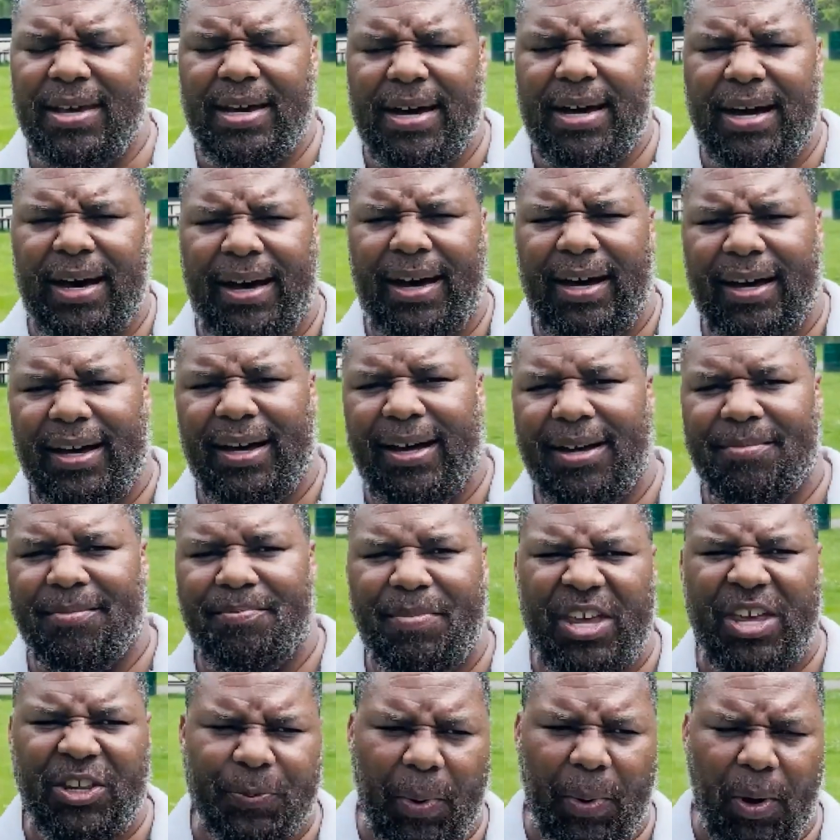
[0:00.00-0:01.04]

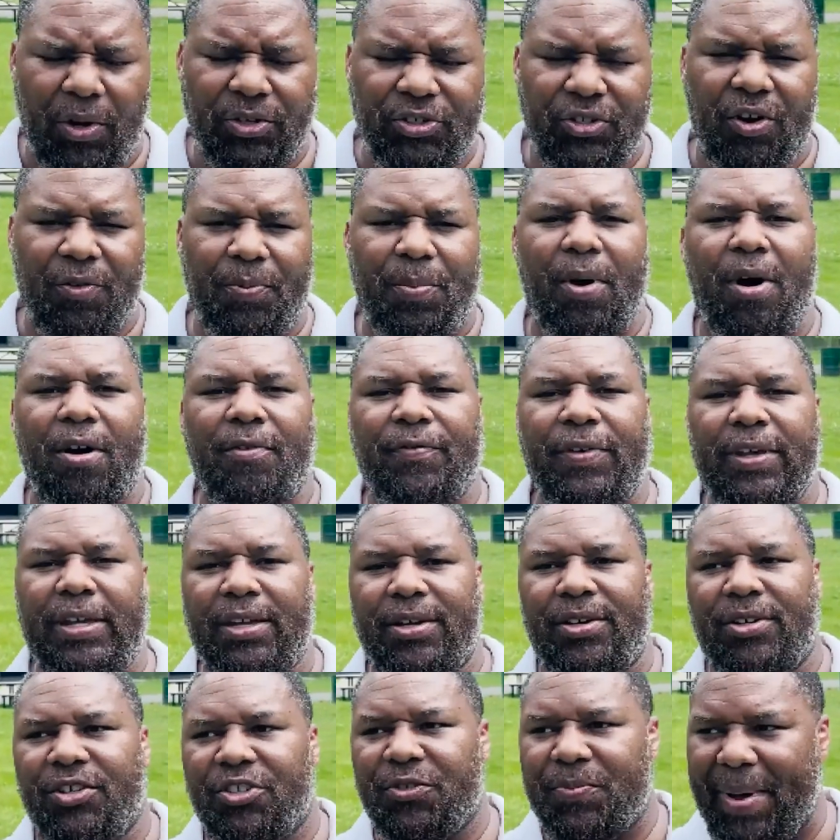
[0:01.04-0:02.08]
Baseball, softball
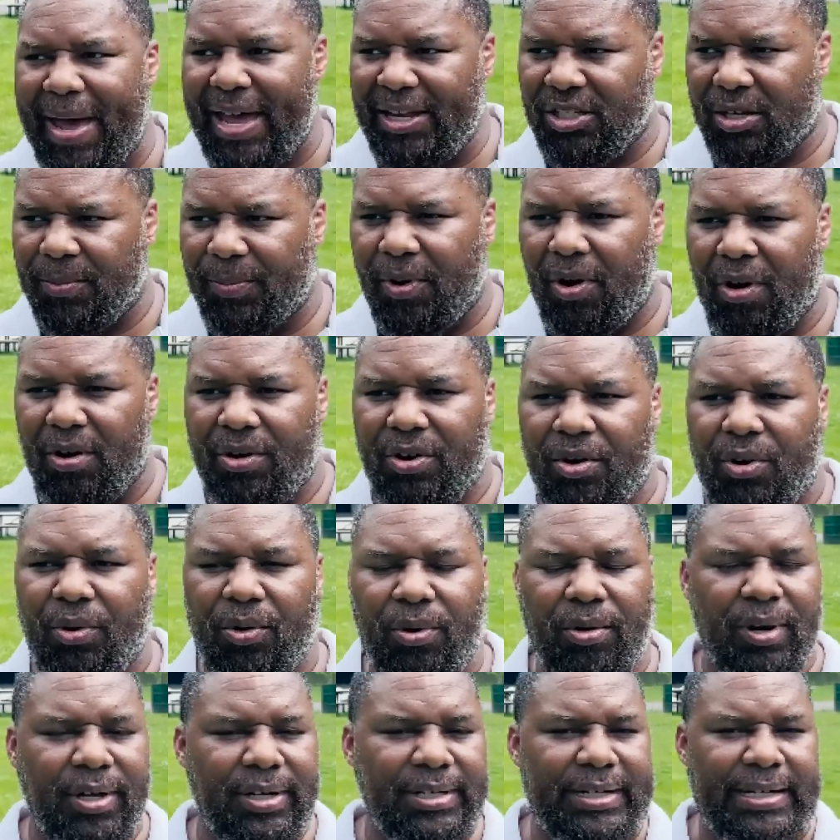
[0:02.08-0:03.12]
fields, basketball
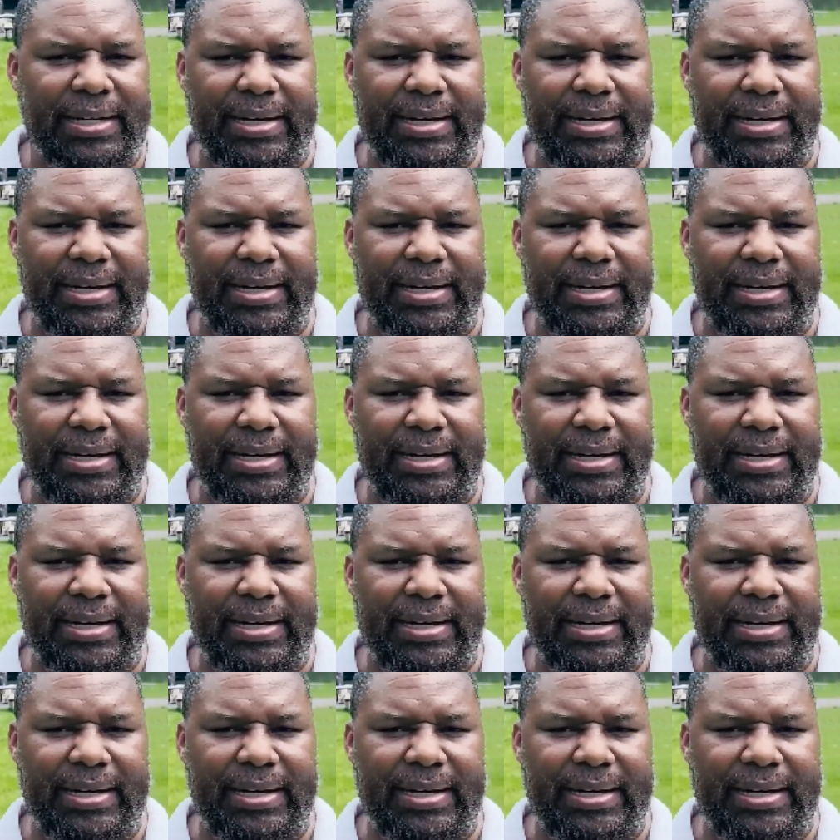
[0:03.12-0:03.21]
court,